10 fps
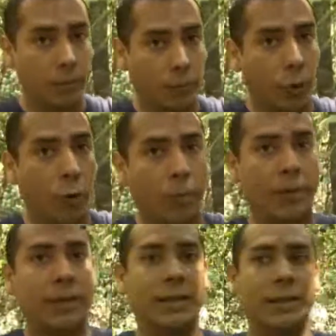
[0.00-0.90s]
Rope
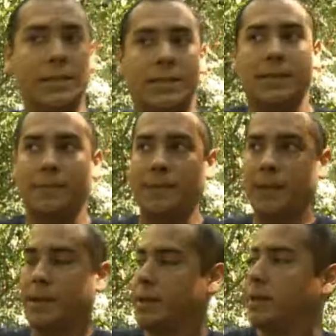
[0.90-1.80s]
gives
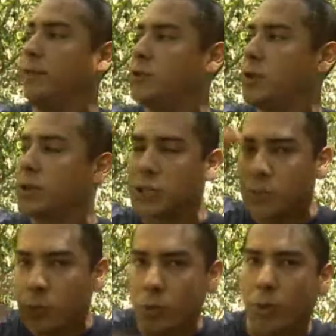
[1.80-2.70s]
you a
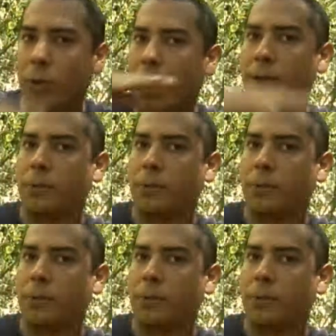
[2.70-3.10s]
smoother ride